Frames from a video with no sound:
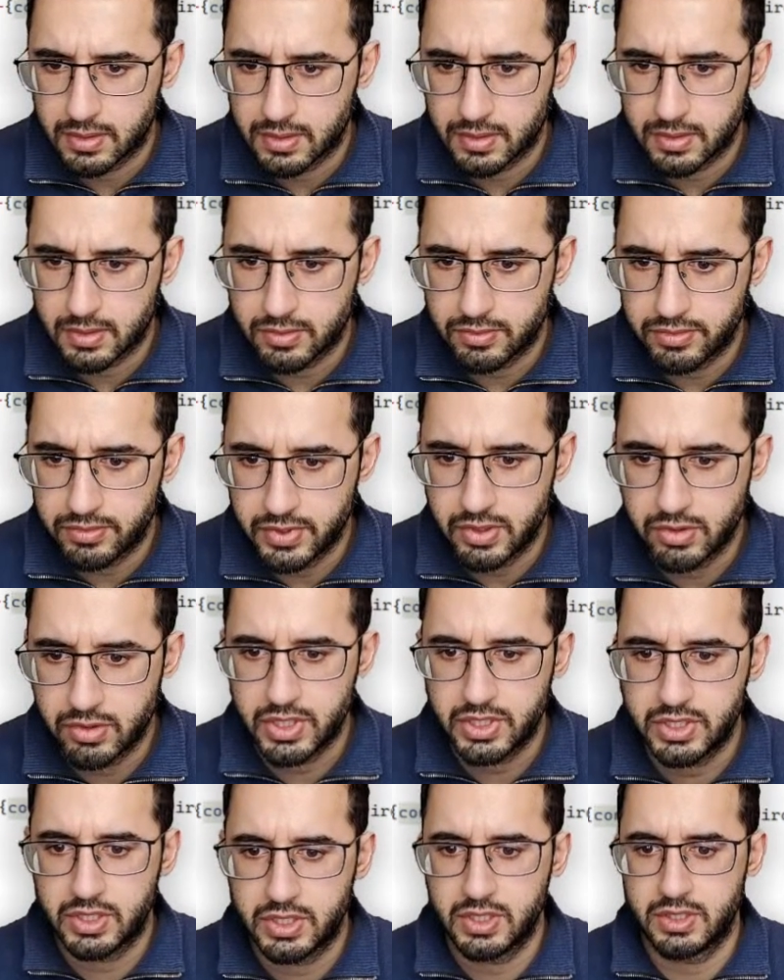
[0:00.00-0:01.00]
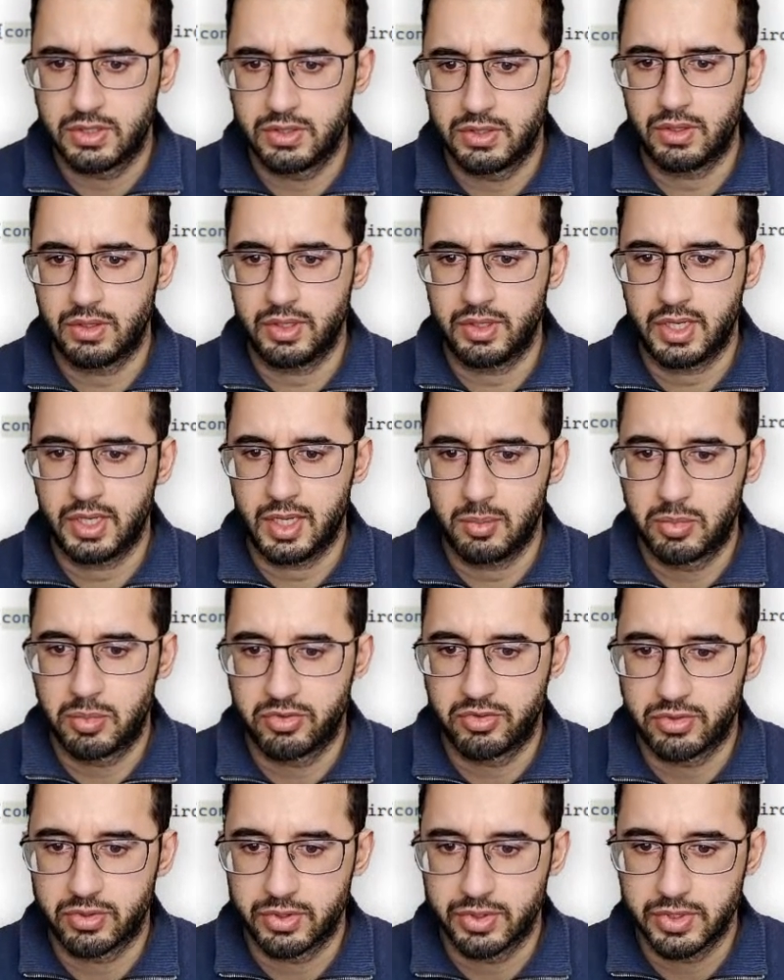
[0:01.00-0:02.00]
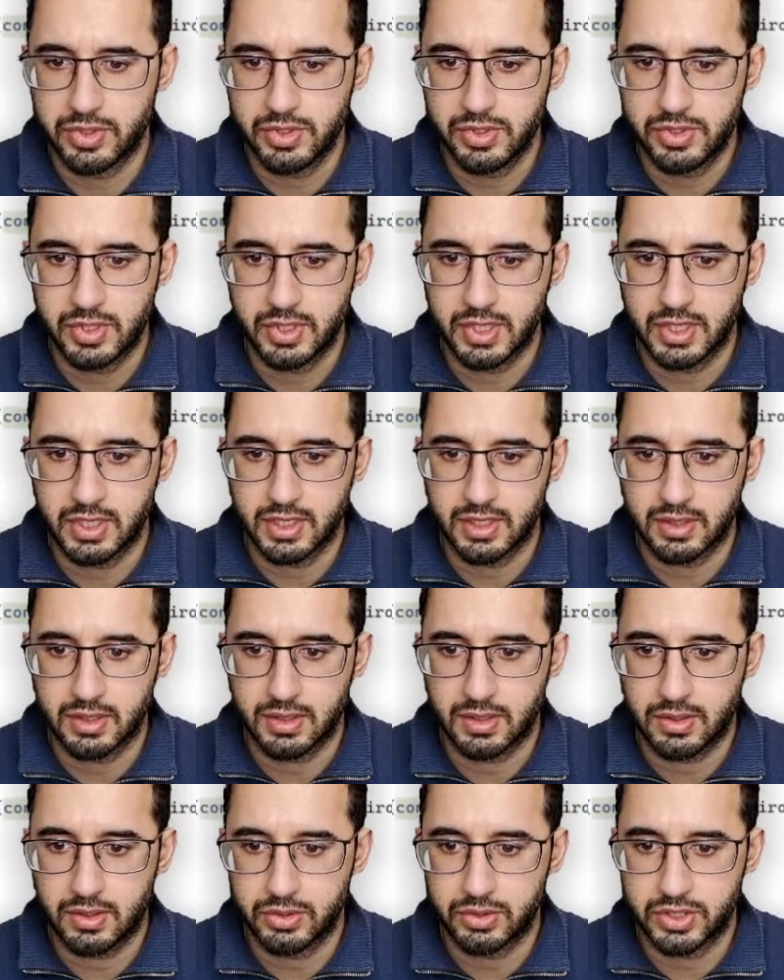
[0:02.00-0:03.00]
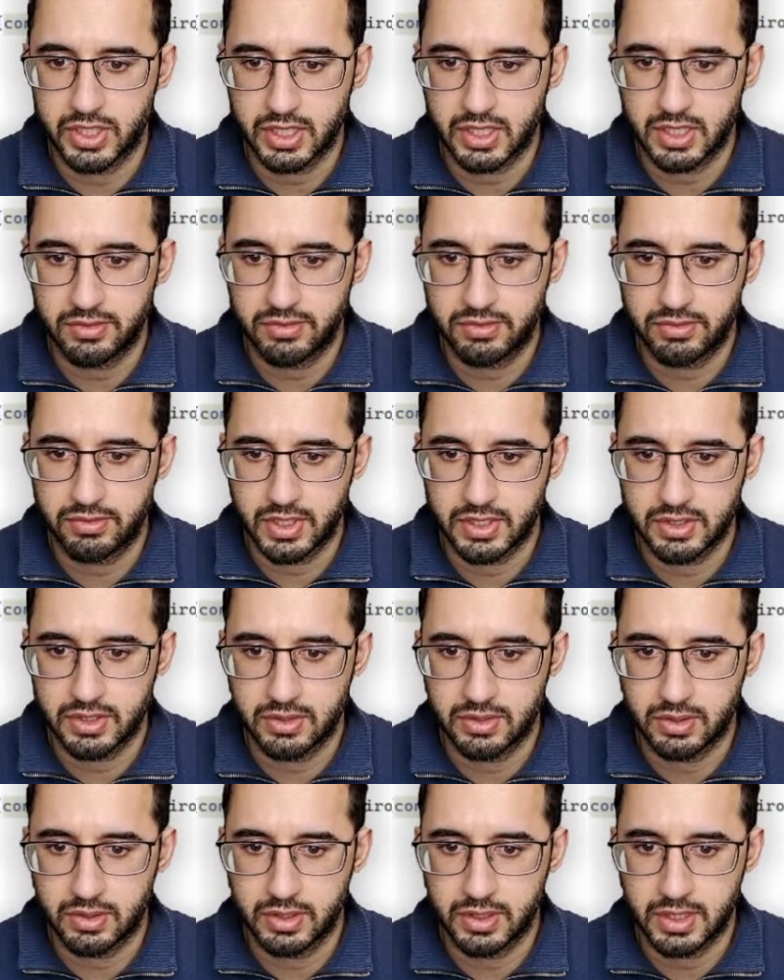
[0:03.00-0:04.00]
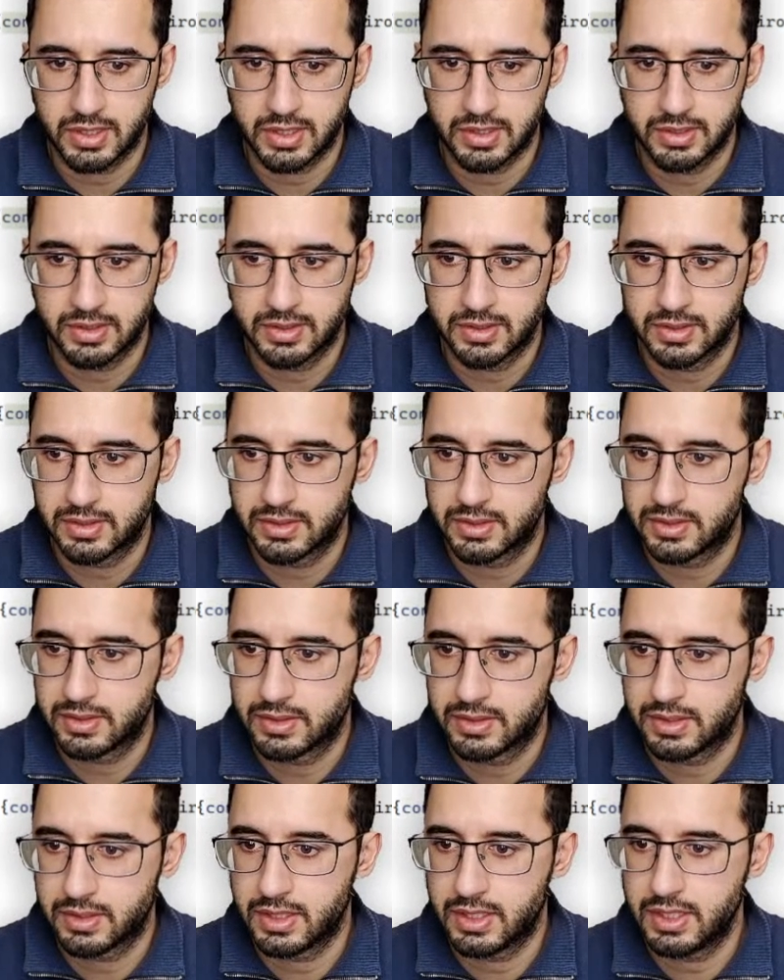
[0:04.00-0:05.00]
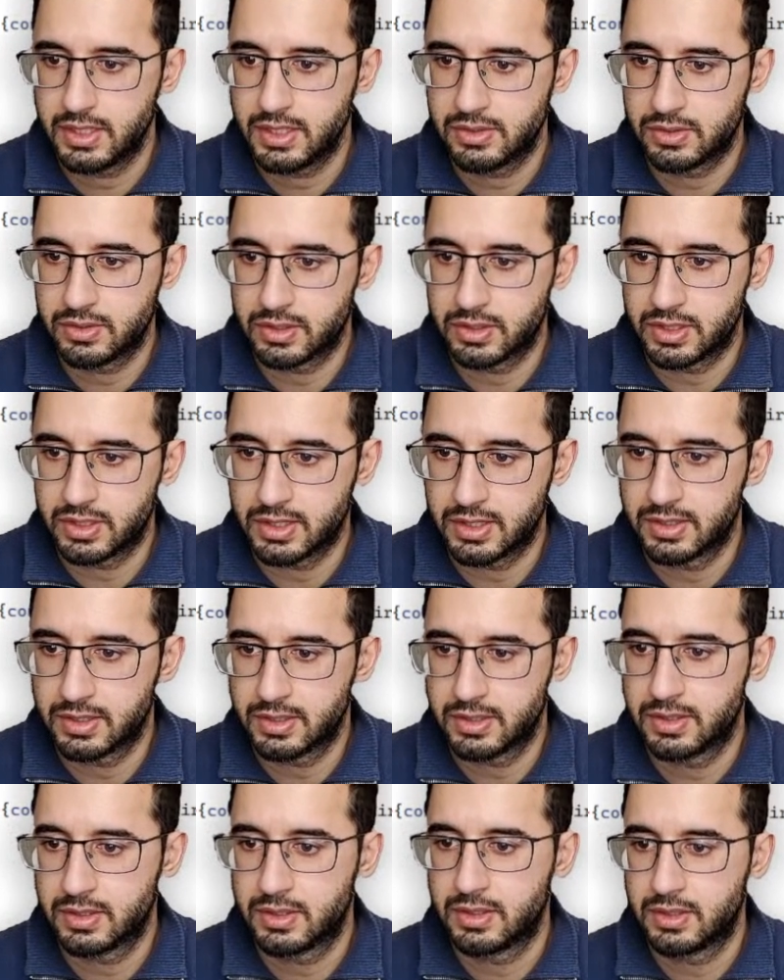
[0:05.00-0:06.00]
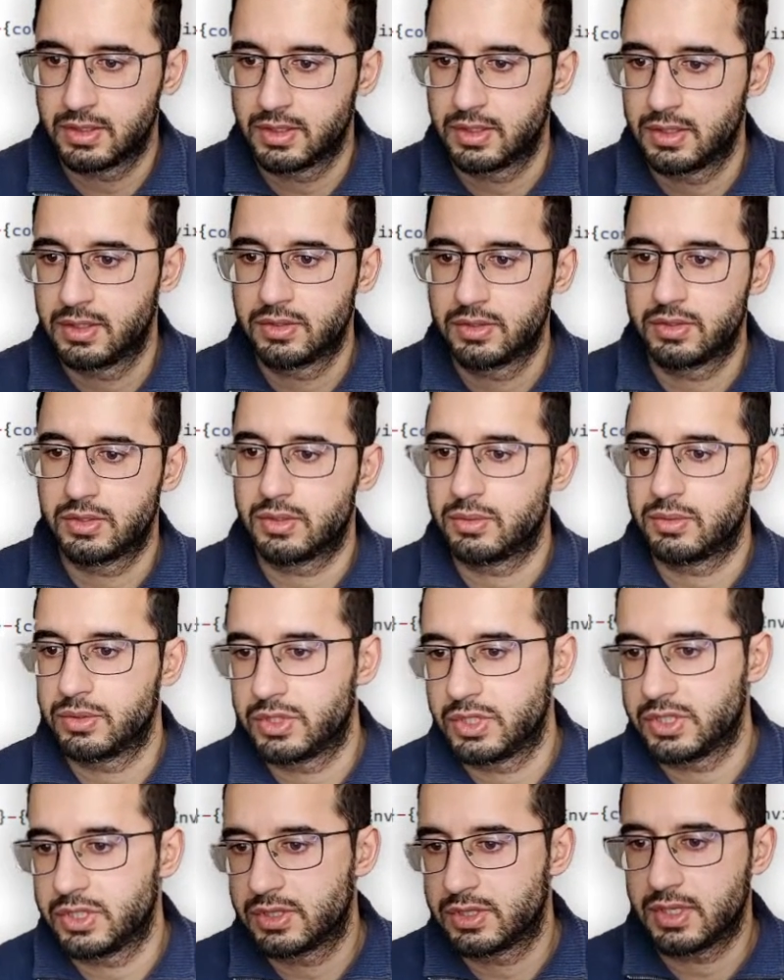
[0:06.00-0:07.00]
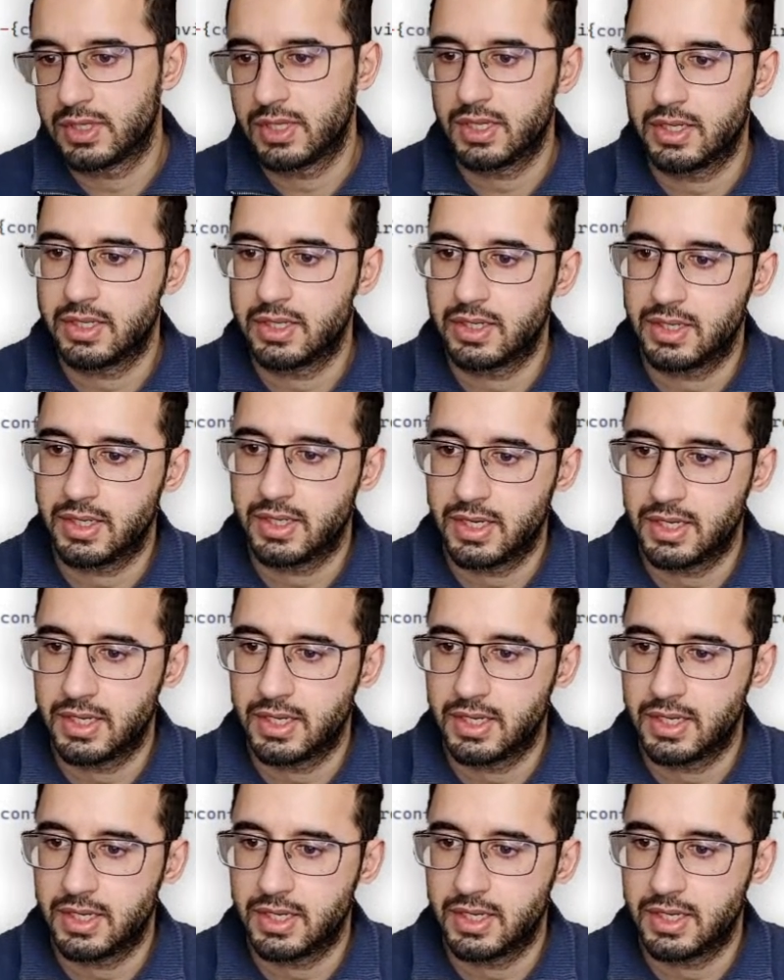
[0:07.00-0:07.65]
configuration is non-null before using it. Oh, check if it's non-null. It is non-null. So we'll just add